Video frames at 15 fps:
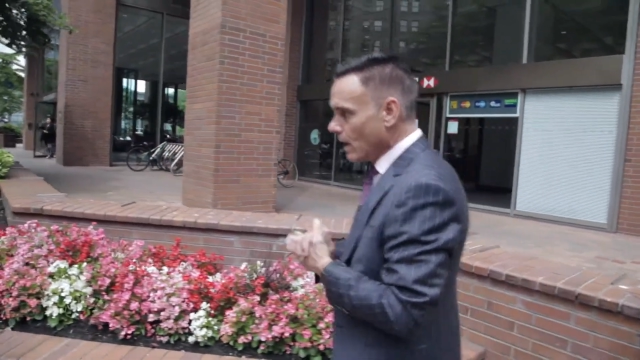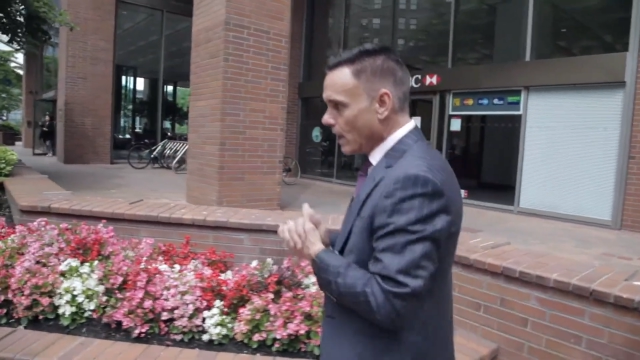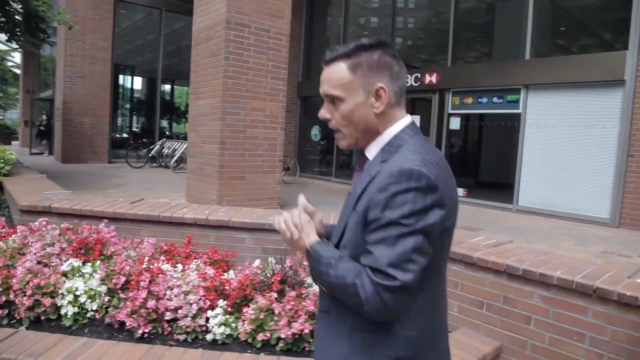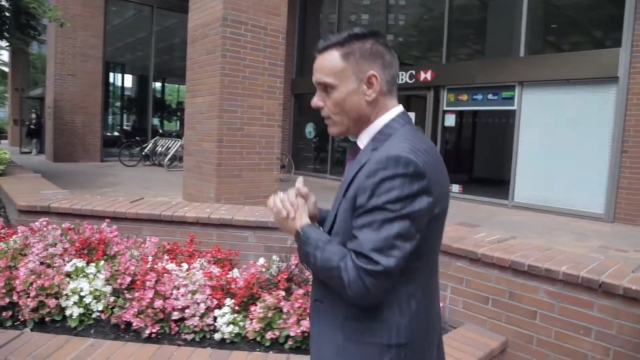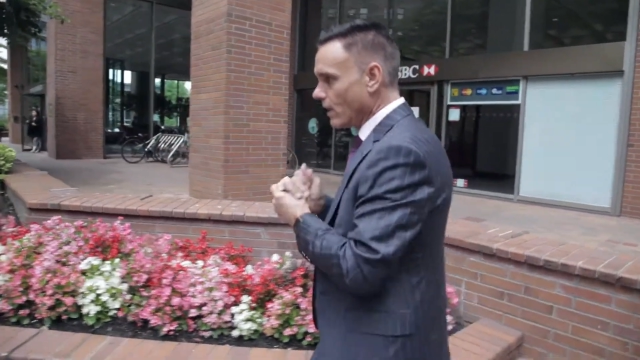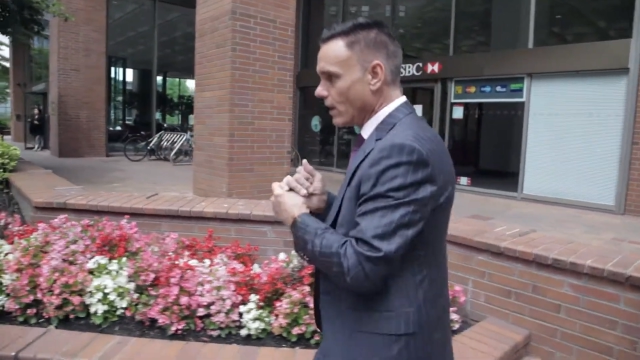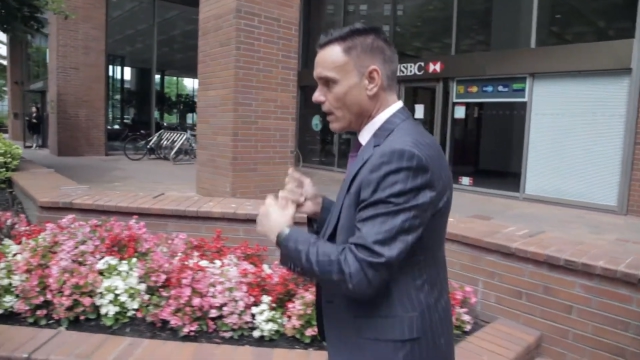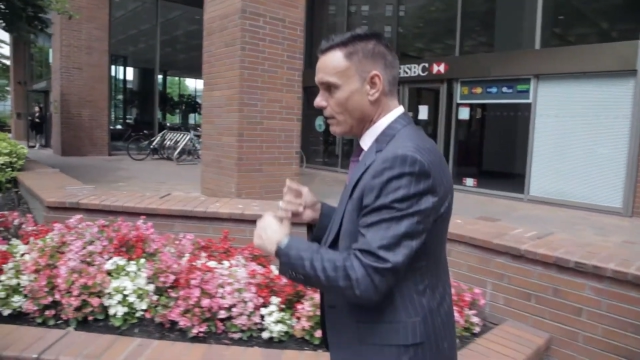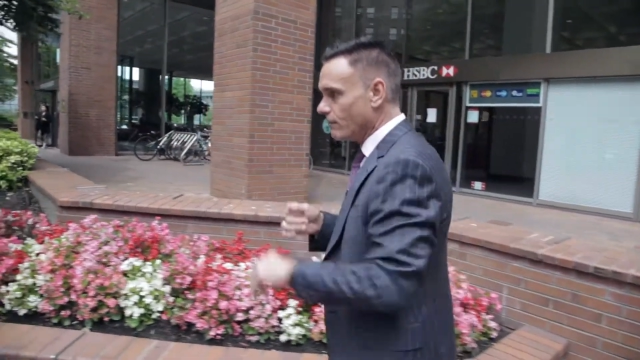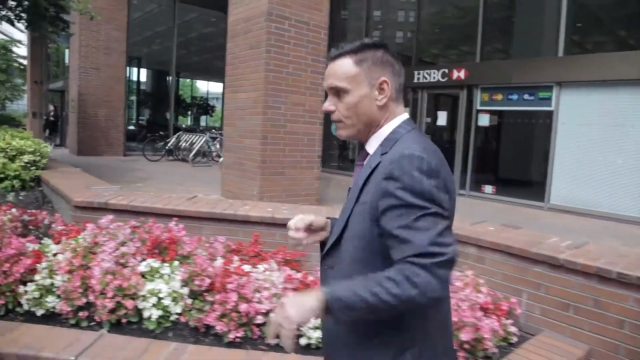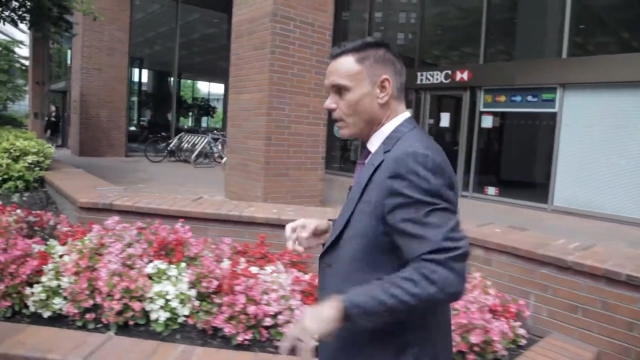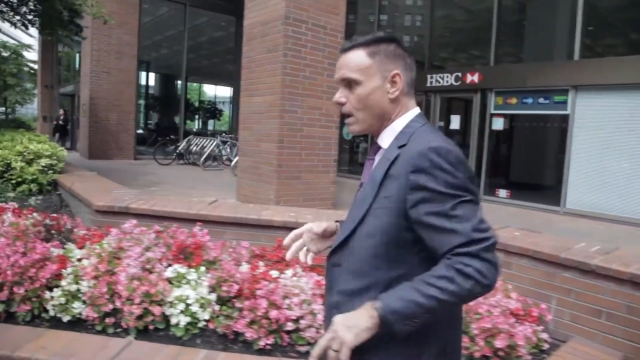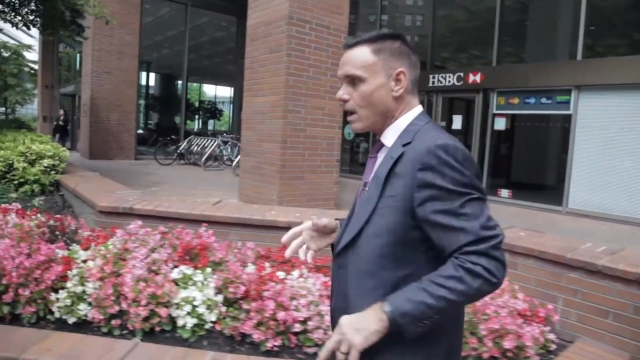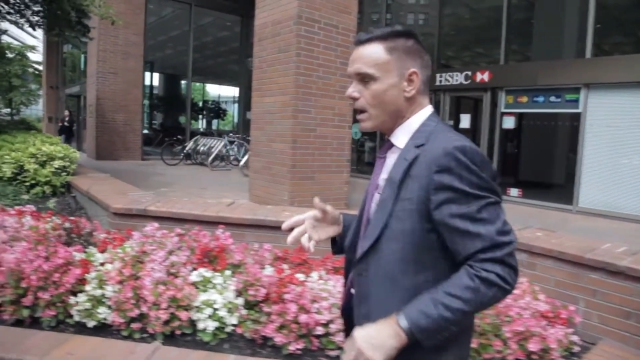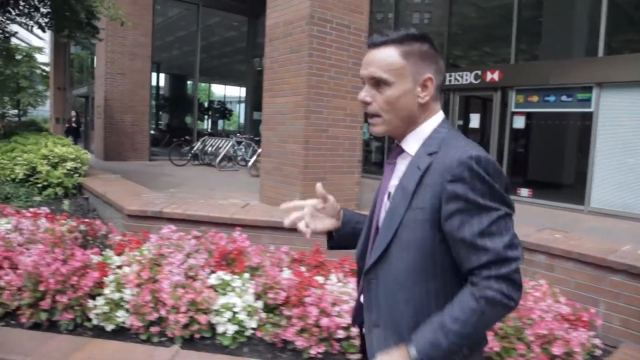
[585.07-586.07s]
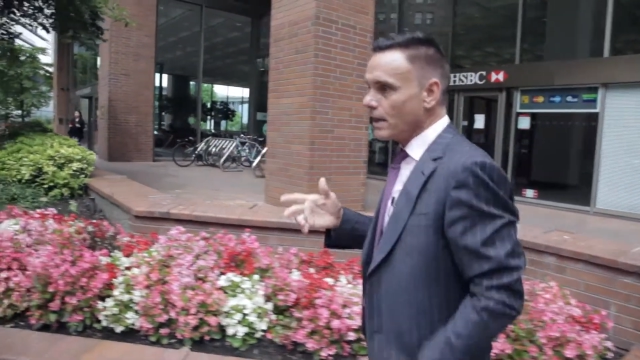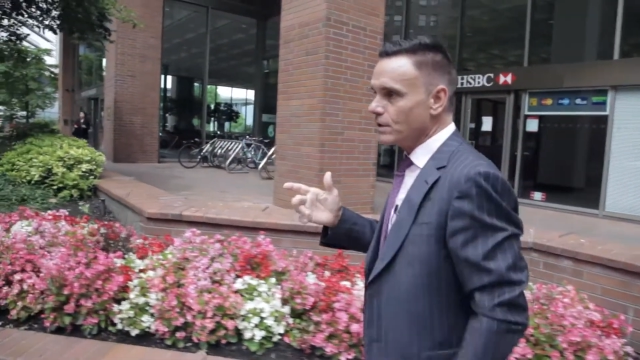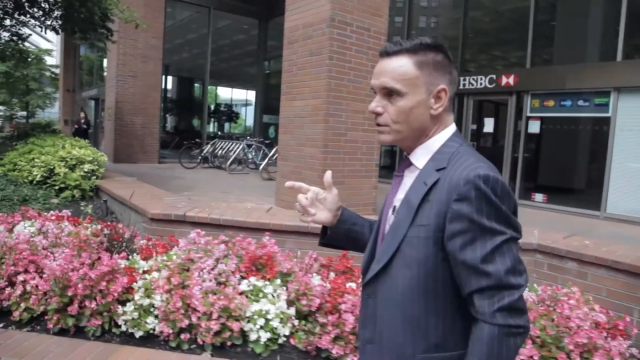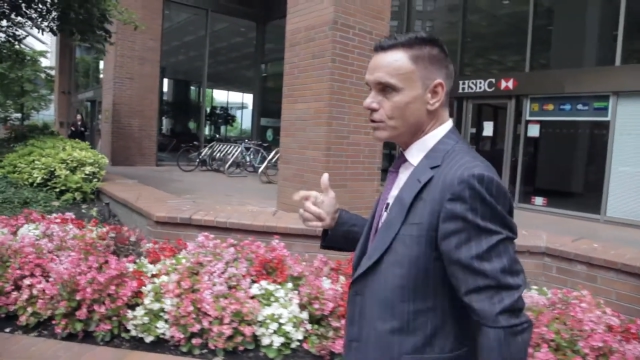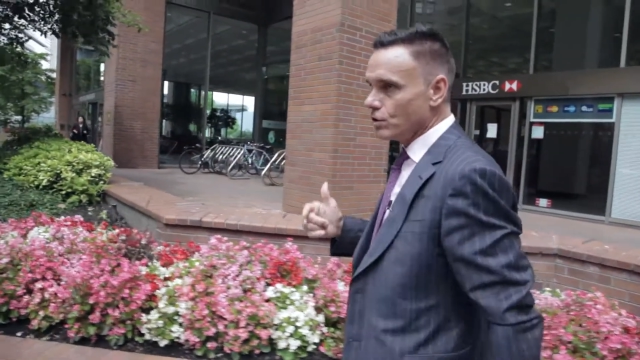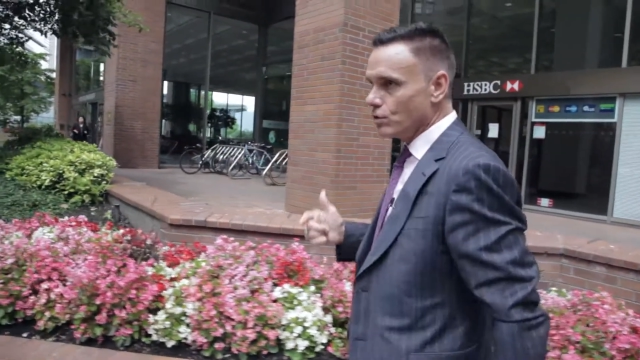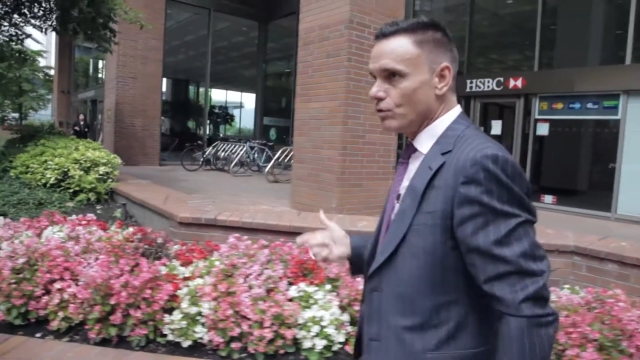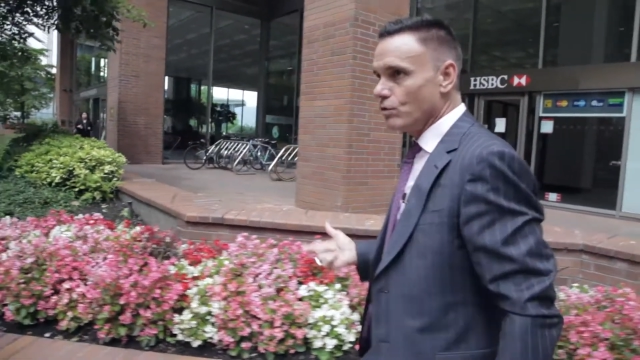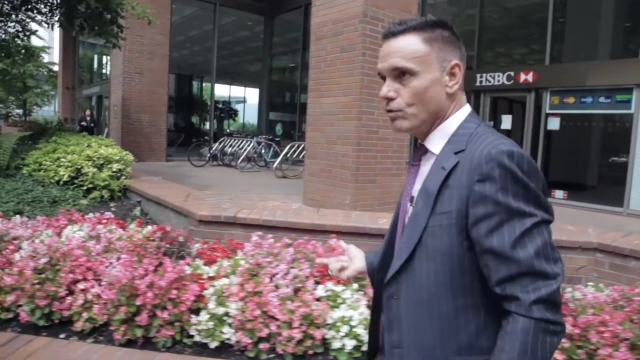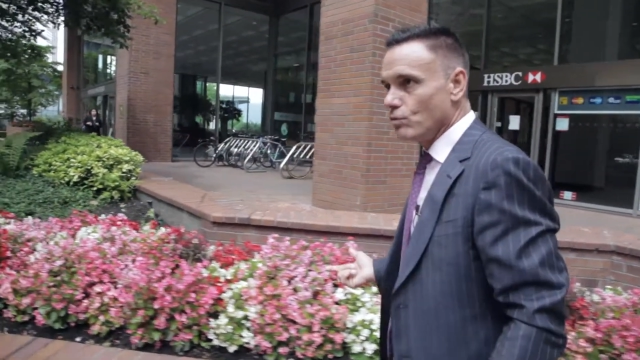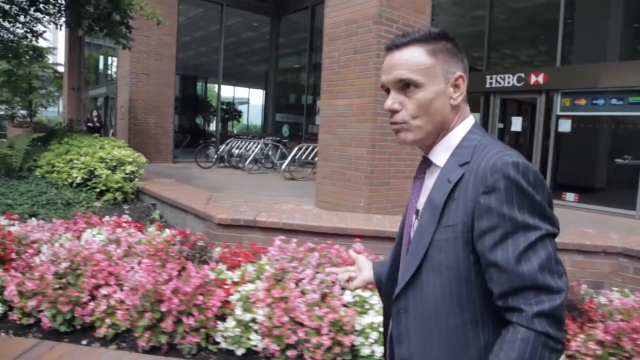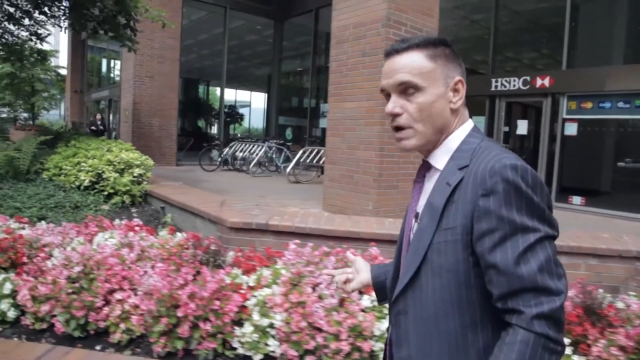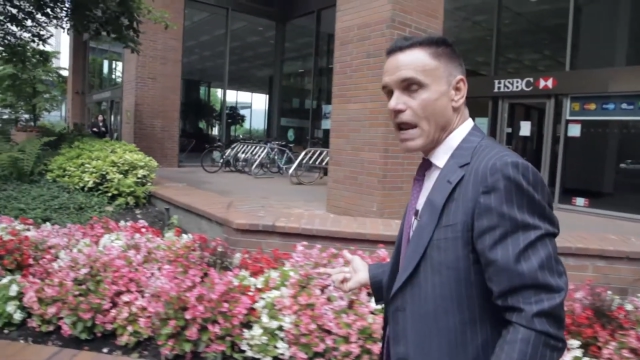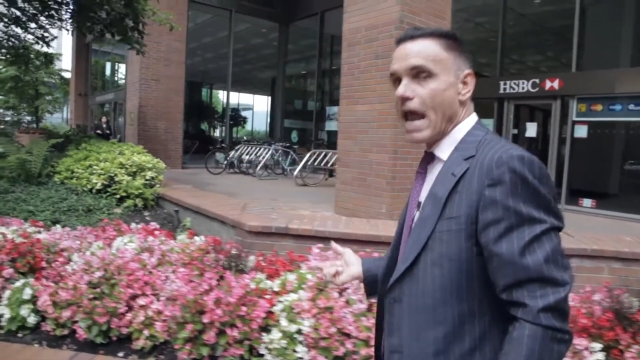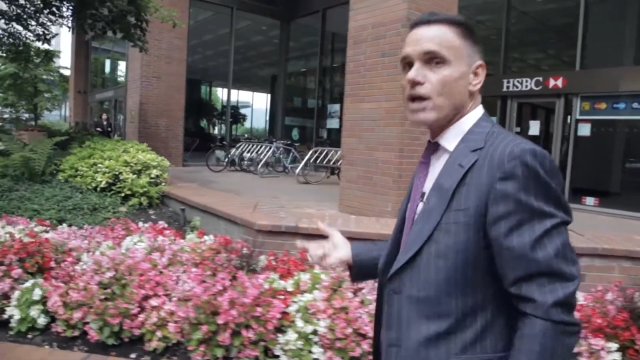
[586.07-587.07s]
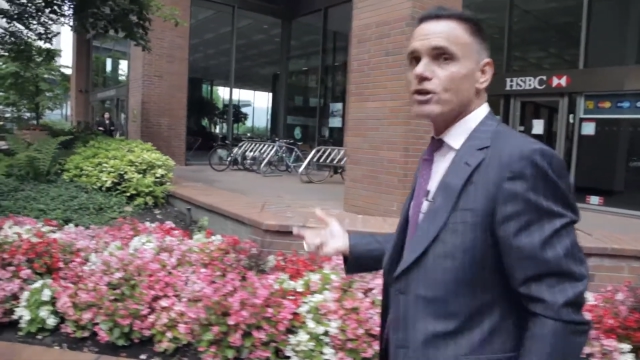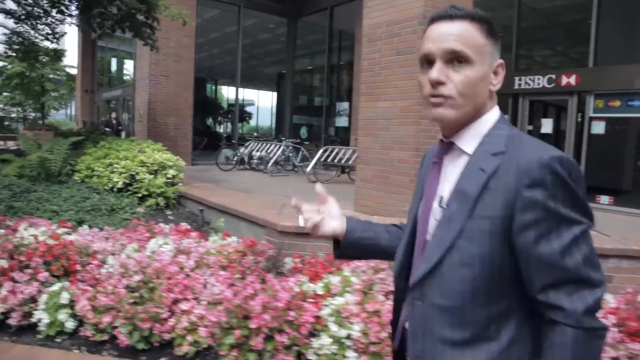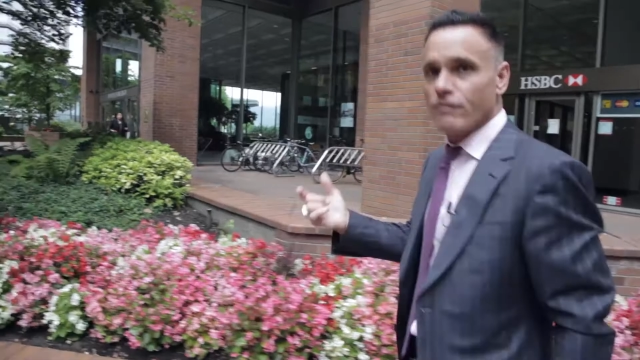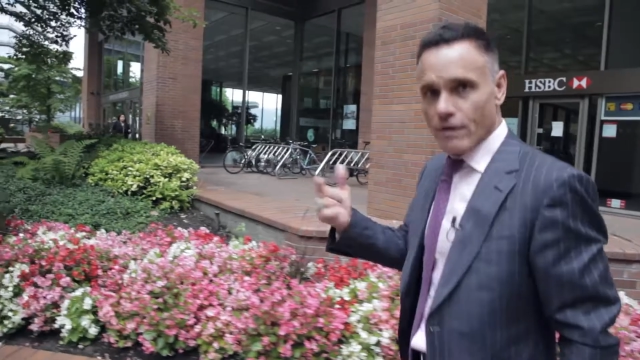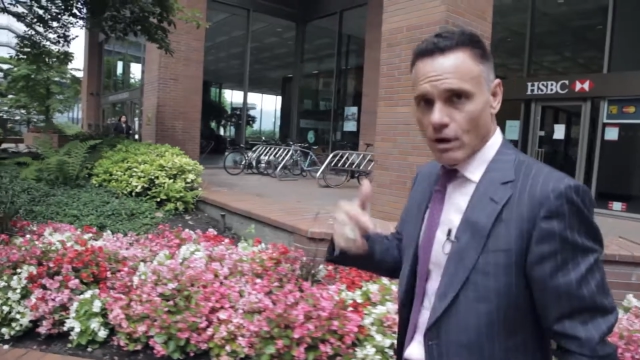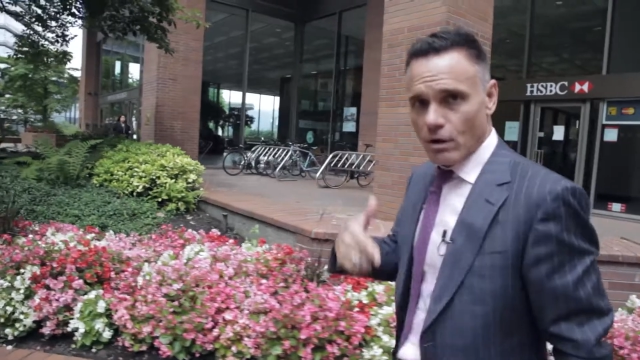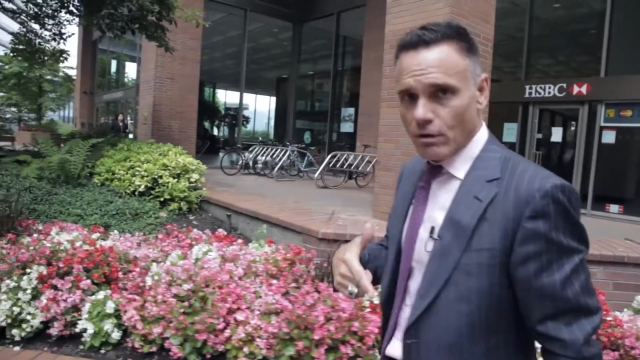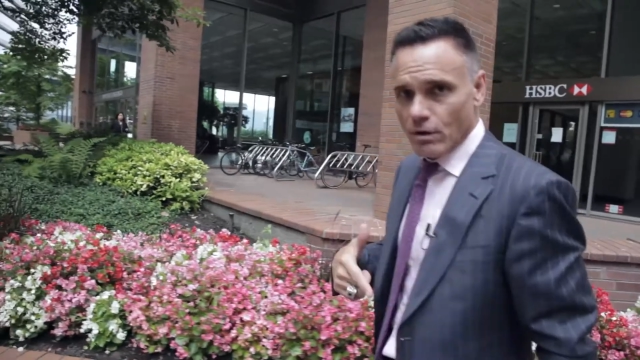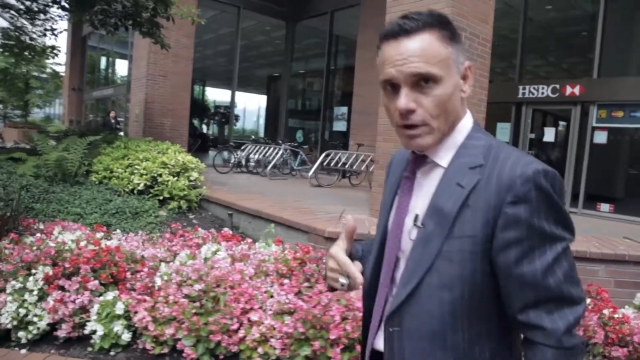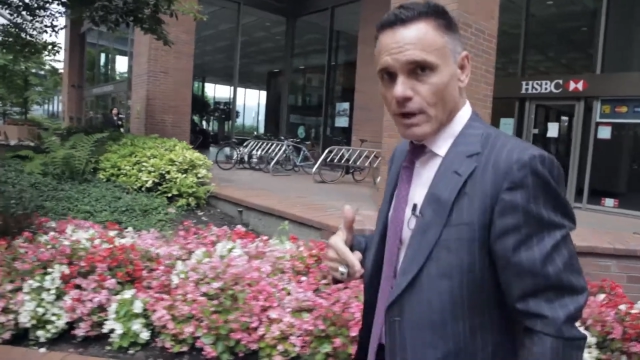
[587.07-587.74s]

and then I fly to Nashville